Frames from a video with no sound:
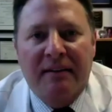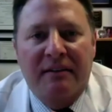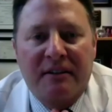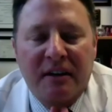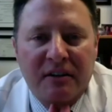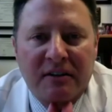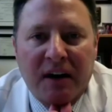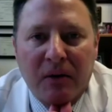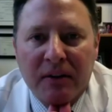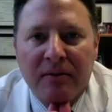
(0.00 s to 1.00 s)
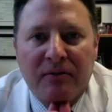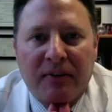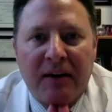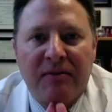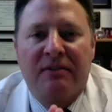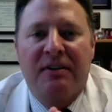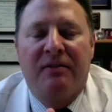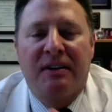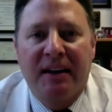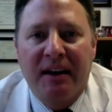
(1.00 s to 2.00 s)
stitches out within five to
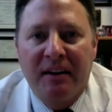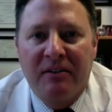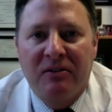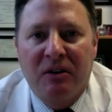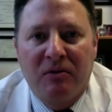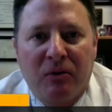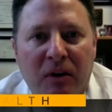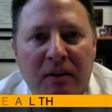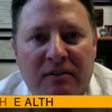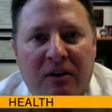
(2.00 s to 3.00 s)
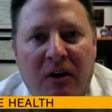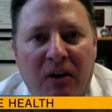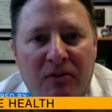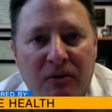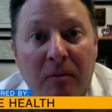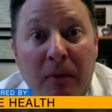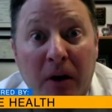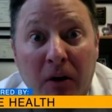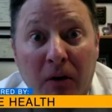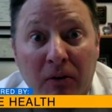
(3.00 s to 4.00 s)
seven days to avoid scars from
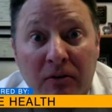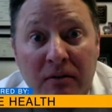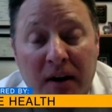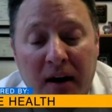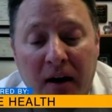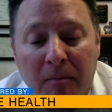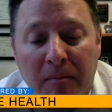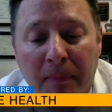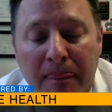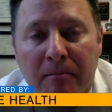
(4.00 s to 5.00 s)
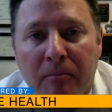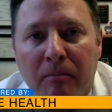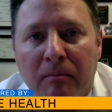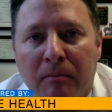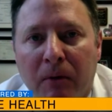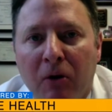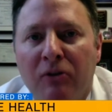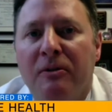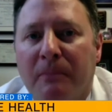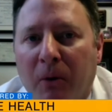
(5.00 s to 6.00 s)
those. Um,
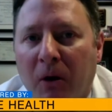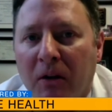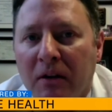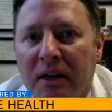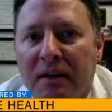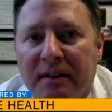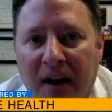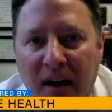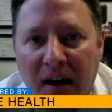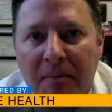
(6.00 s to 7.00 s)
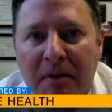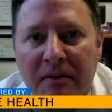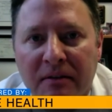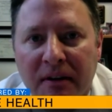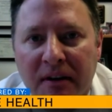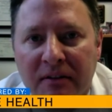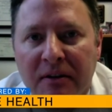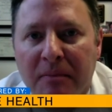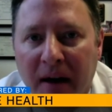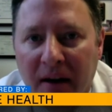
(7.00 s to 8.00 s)
most importantly, time is is
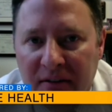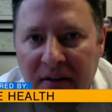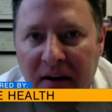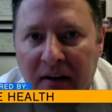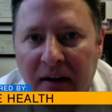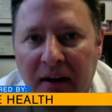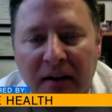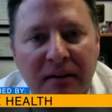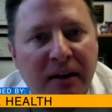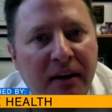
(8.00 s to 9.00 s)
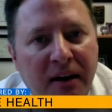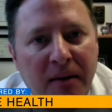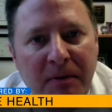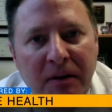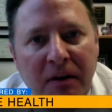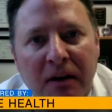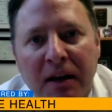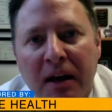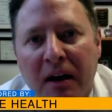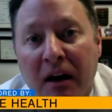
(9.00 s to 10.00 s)
the best thing. It can take up to
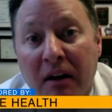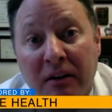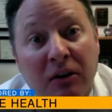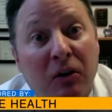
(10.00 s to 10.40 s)
a year